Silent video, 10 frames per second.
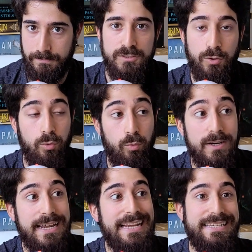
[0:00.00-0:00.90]
So
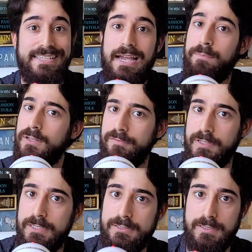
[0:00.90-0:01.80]
one example of
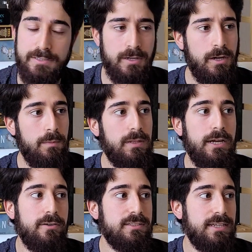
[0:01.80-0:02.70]
this is
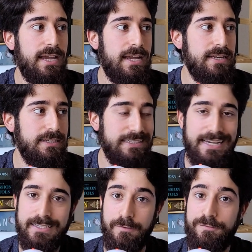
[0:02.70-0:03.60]
players can
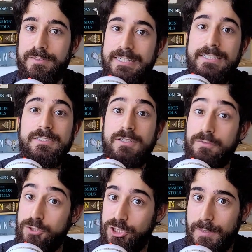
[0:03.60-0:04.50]
get a fleet
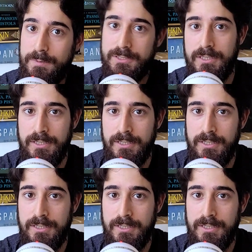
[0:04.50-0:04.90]
of ships